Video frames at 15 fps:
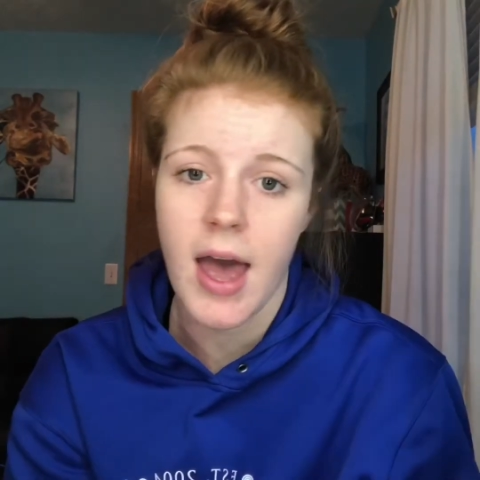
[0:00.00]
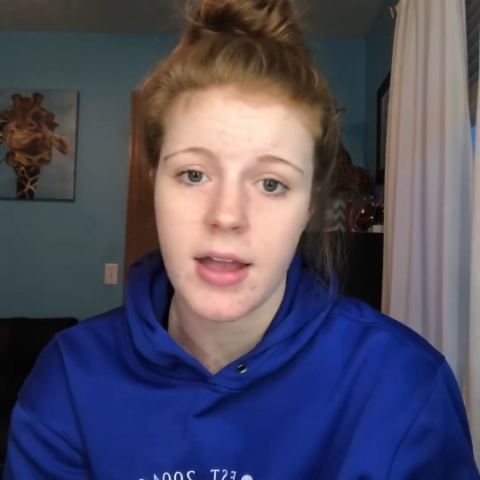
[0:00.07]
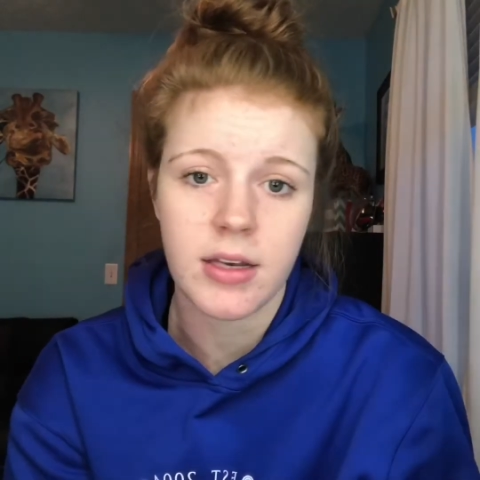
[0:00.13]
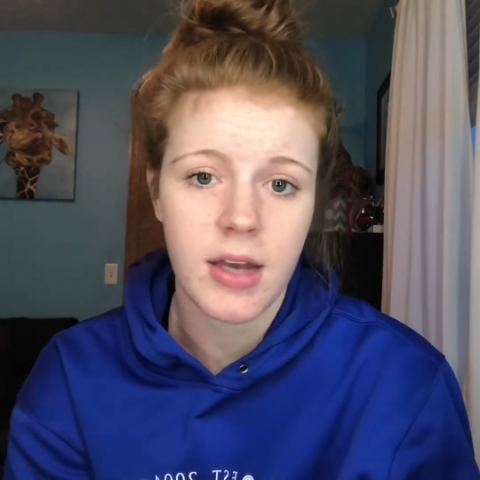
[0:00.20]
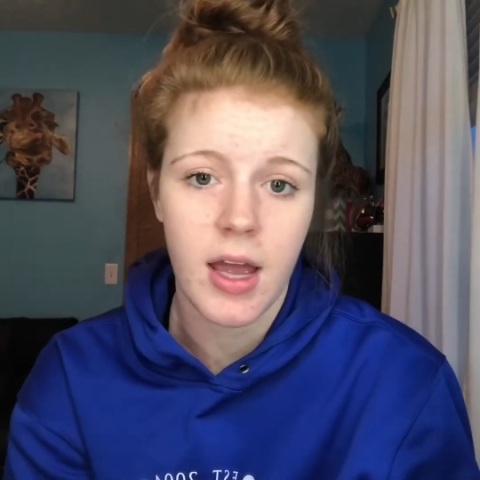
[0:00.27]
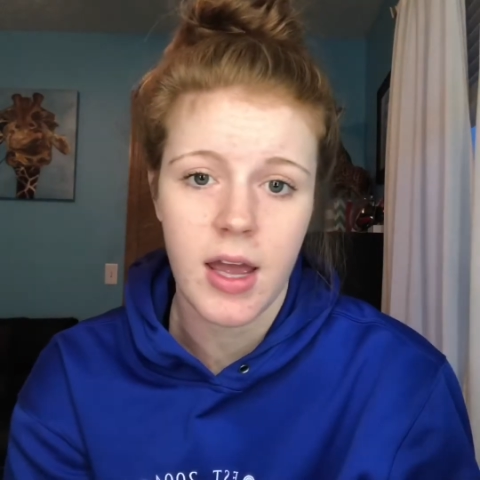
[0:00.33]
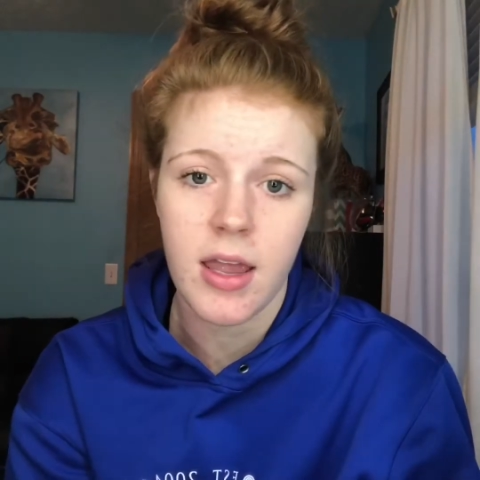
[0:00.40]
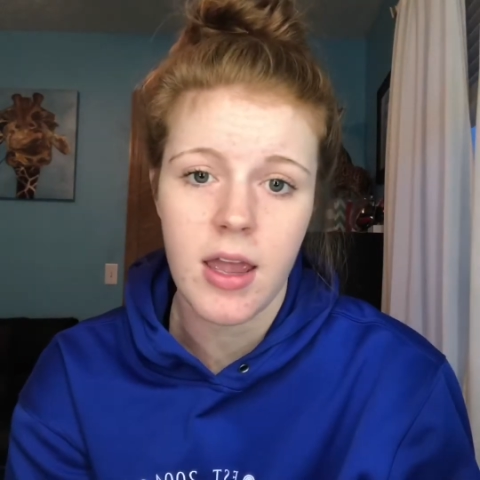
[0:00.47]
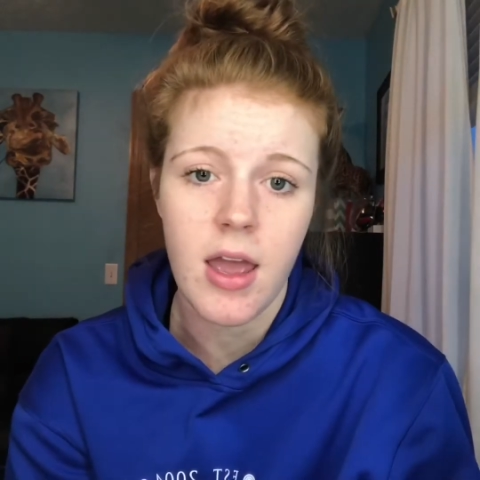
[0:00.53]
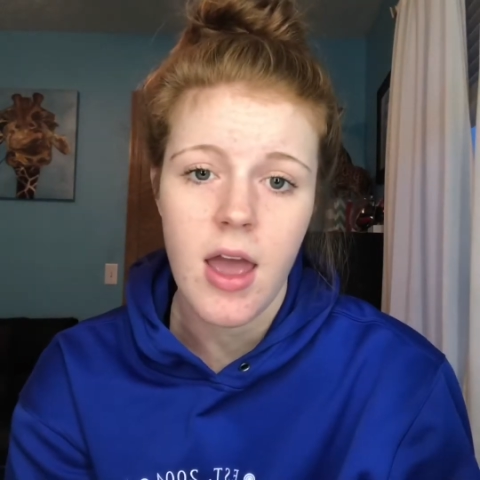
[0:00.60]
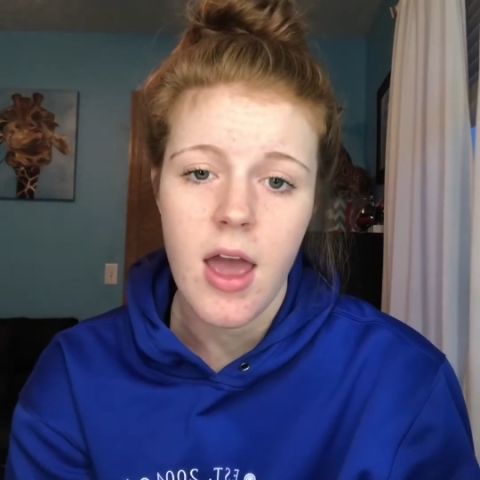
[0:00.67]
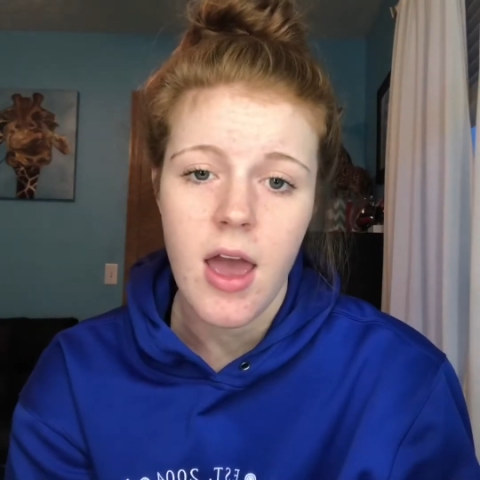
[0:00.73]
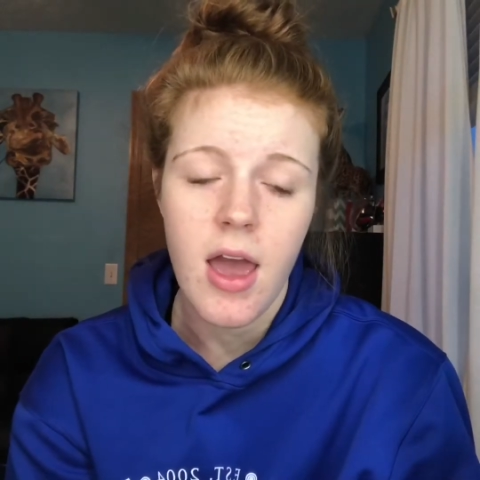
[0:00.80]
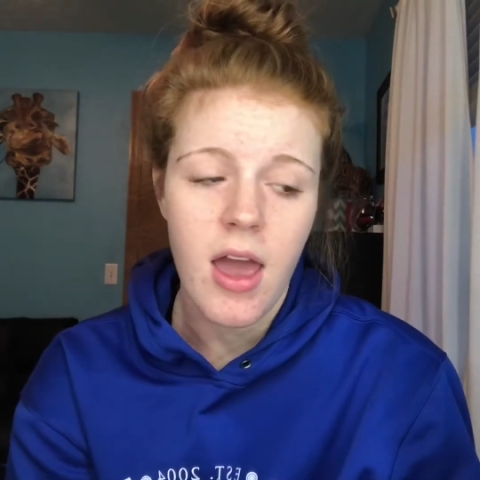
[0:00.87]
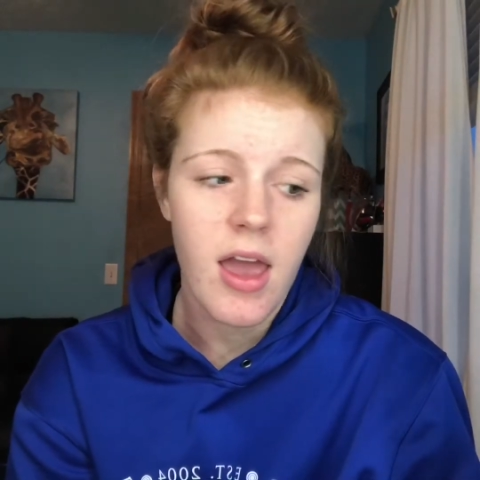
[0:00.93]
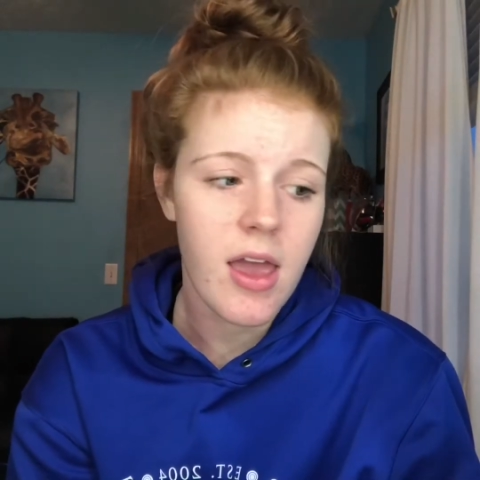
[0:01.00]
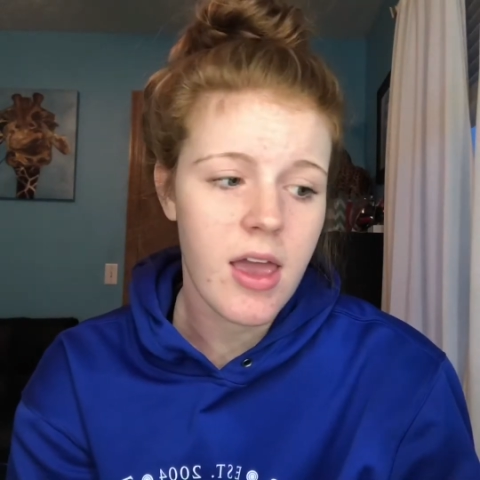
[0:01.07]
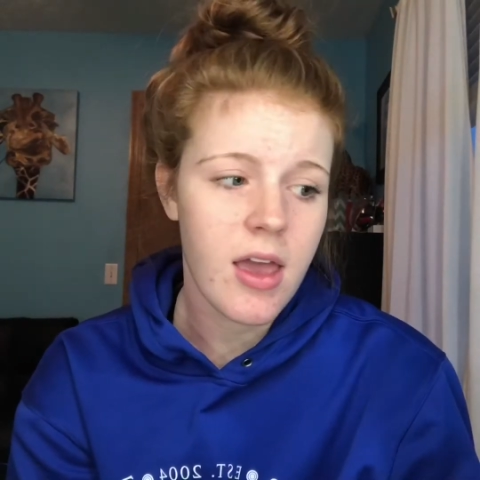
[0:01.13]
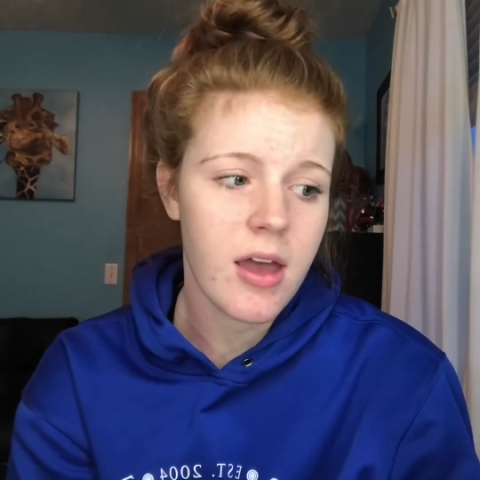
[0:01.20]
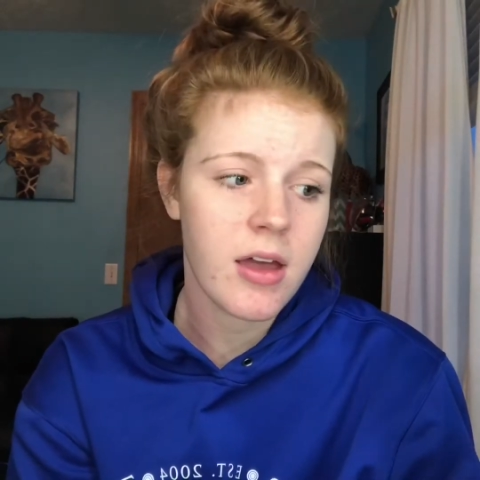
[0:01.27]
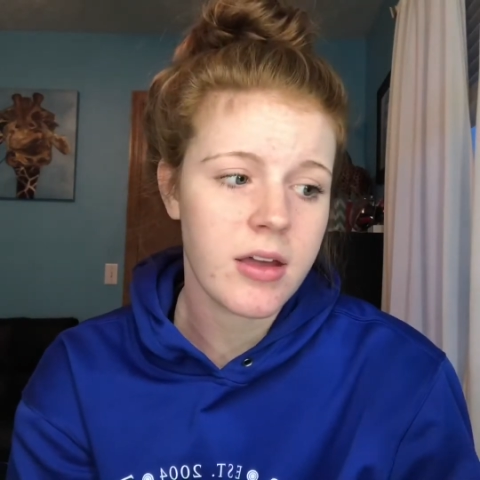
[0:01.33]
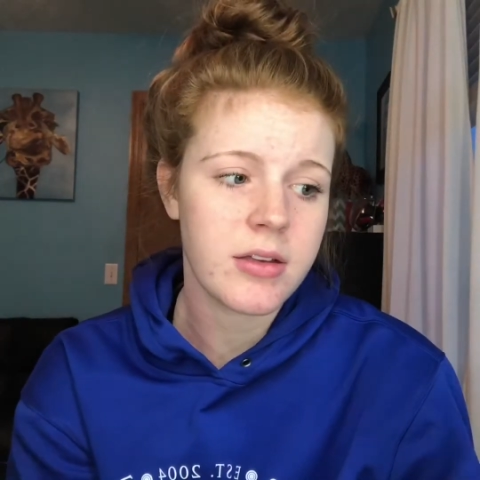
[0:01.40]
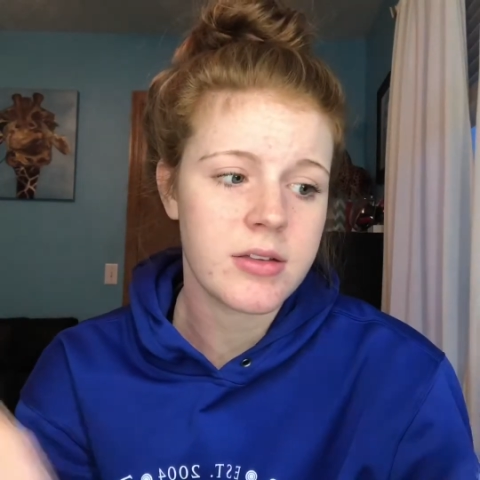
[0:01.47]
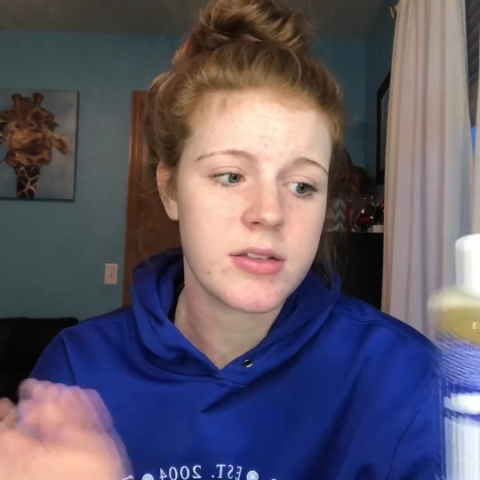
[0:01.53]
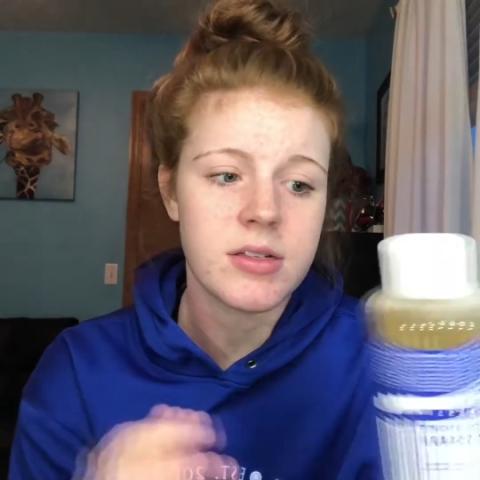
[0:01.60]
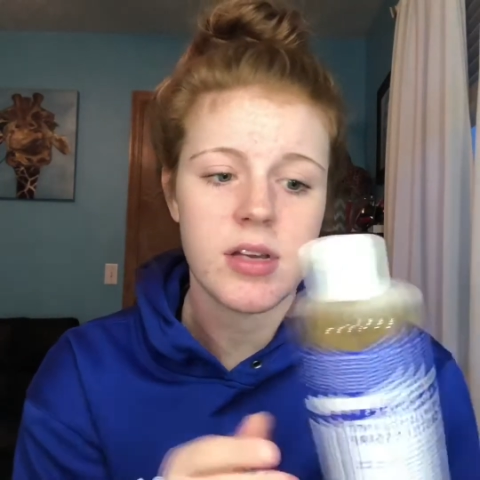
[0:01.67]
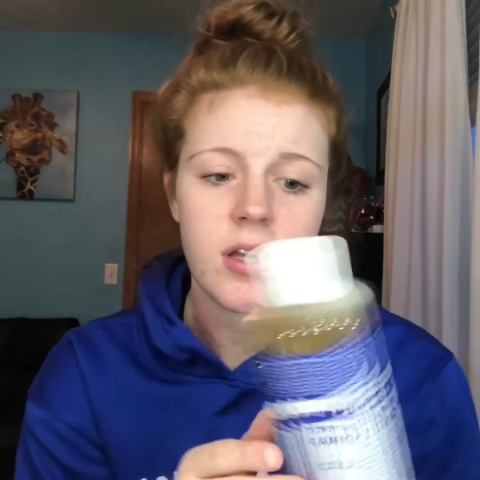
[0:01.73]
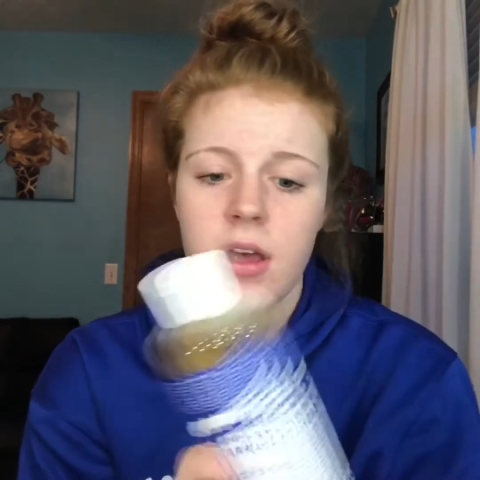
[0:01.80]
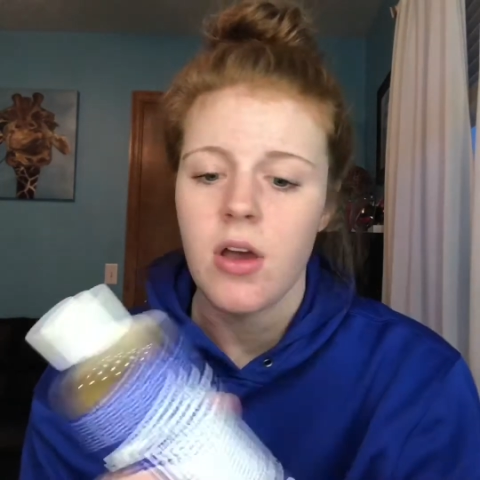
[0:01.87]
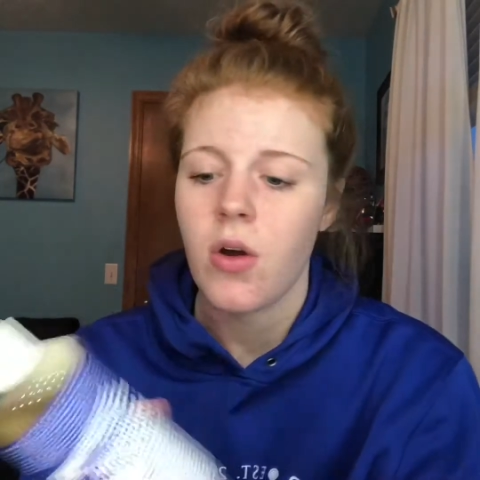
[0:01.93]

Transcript: at night, and